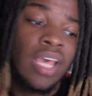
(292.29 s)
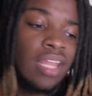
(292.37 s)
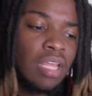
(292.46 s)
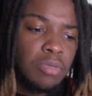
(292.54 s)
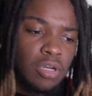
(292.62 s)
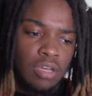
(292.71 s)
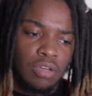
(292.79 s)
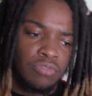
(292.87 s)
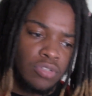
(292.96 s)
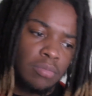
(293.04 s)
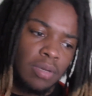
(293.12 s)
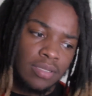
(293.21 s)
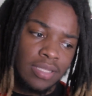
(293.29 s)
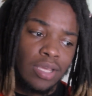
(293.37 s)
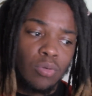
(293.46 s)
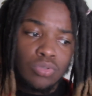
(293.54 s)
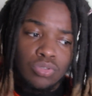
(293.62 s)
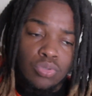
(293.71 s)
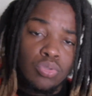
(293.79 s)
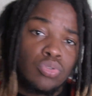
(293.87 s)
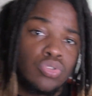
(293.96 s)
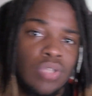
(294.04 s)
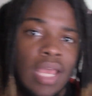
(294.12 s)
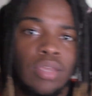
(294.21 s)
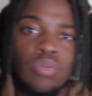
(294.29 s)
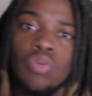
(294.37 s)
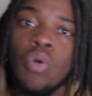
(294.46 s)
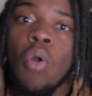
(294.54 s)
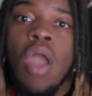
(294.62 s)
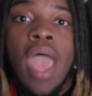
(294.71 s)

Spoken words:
Let me know how I feel about that. It was a cool track, you know.